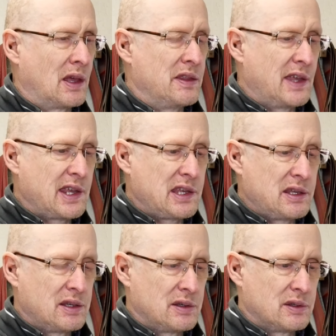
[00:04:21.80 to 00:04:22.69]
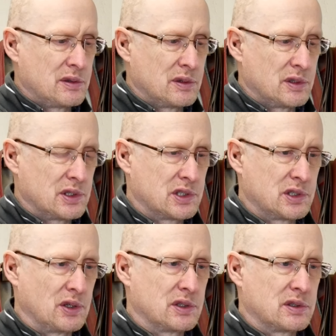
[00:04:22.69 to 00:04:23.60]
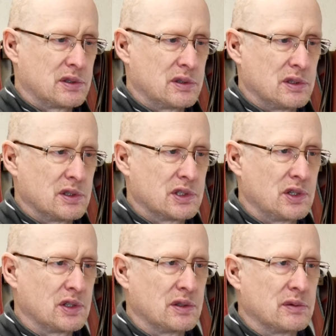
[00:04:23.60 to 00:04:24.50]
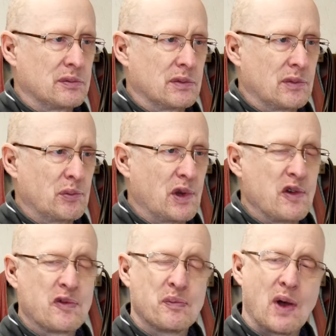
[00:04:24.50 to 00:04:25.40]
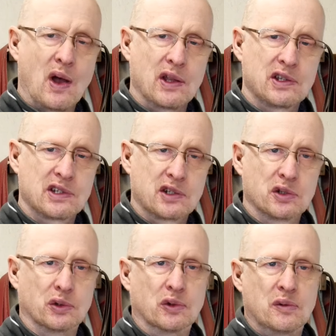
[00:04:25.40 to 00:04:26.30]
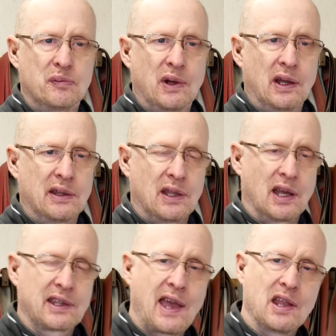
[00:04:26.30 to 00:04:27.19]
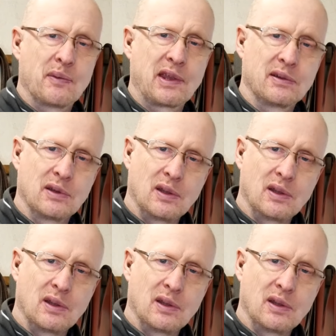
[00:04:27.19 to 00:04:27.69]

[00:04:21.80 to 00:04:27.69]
they shouldn't move much at all. But again, I mean,